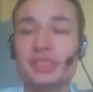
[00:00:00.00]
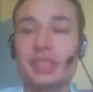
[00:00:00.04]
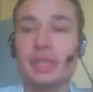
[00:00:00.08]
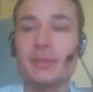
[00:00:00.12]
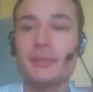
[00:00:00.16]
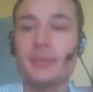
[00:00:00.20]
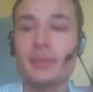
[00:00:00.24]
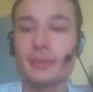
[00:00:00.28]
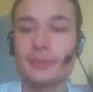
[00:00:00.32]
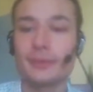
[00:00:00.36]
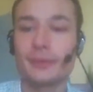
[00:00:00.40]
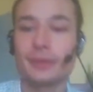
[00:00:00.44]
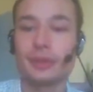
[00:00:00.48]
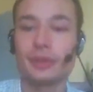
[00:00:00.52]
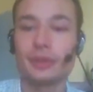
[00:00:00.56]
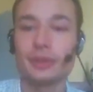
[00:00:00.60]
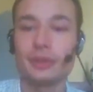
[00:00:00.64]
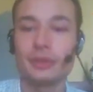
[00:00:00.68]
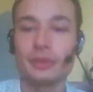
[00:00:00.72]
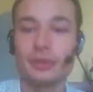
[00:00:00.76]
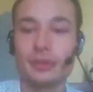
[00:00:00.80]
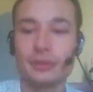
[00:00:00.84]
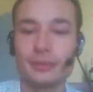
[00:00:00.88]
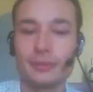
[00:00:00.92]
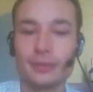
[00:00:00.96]
them
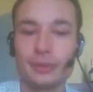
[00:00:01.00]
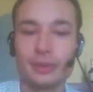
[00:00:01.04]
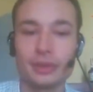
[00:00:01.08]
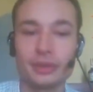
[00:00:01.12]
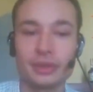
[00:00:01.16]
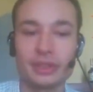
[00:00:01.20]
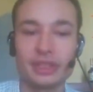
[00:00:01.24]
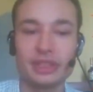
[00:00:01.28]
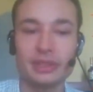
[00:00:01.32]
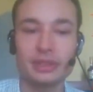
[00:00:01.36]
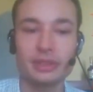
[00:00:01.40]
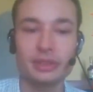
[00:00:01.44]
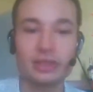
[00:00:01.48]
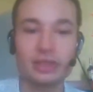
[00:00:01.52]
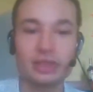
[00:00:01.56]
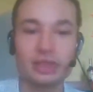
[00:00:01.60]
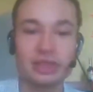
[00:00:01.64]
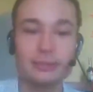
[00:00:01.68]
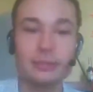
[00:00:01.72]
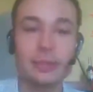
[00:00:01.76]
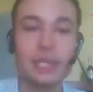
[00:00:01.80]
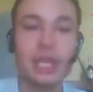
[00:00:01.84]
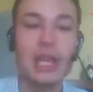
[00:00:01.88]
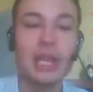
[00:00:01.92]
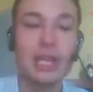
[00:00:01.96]
for a ghetto
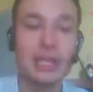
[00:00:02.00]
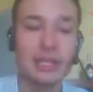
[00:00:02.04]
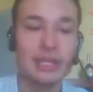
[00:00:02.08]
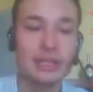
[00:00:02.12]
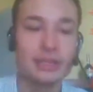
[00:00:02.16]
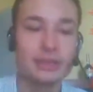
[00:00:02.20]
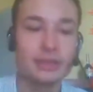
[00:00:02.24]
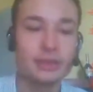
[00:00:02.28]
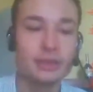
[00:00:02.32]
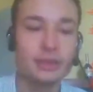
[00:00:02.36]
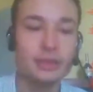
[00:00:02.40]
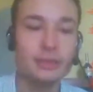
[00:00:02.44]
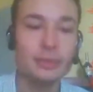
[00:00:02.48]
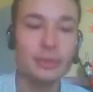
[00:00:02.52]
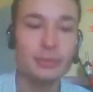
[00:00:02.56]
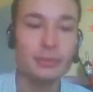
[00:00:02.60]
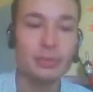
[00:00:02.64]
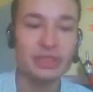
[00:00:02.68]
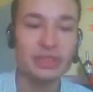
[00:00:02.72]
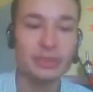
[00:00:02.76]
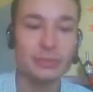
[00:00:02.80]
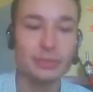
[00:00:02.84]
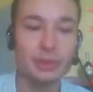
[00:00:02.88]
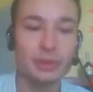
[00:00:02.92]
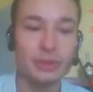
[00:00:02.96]
gunship? It could be
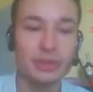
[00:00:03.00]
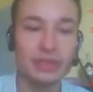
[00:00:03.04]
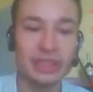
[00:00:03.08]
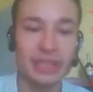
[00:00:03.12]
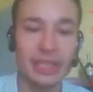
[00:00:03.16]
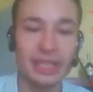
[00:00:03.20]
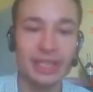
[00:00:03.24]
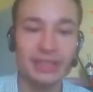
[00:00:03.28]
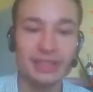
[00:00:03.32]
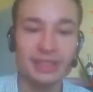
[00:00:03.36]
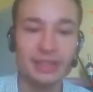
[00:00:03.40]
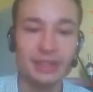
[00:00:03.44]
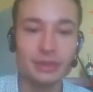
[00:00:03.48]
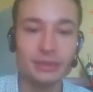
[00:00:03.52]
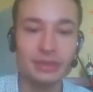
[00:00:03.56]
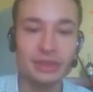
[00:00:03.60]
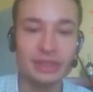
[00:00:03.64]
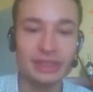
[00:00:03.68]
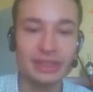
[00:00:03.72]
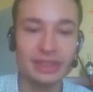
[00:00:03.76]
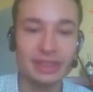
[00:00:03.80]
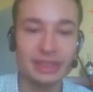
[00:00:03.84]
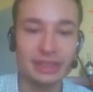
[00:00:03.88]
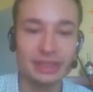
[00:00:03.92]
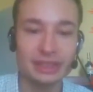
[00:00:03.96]
possible. Okay, ICU
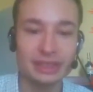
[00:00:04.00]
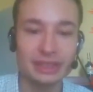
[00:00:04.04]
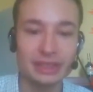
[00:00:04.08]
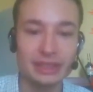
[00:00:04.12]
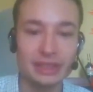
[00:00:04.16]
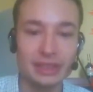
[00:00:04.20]
detected.